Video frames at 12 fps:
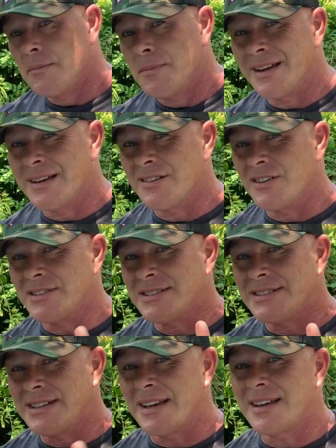making our
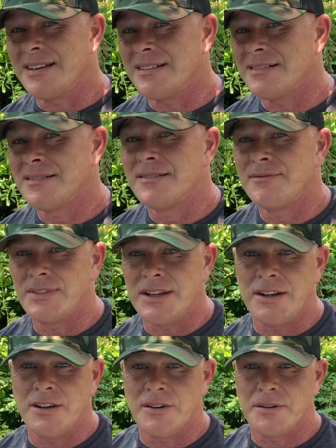second
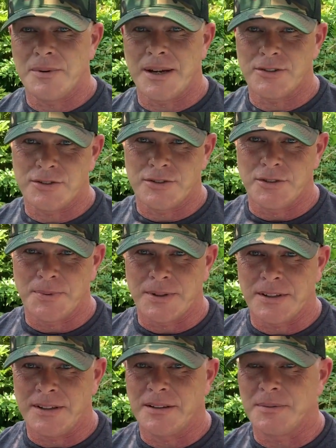video about Super
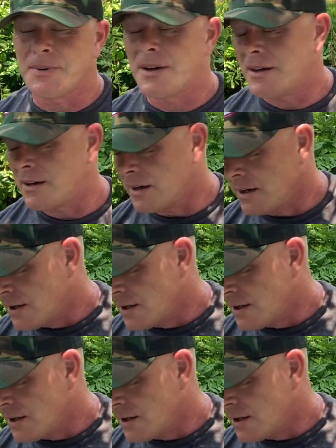Clean, the product.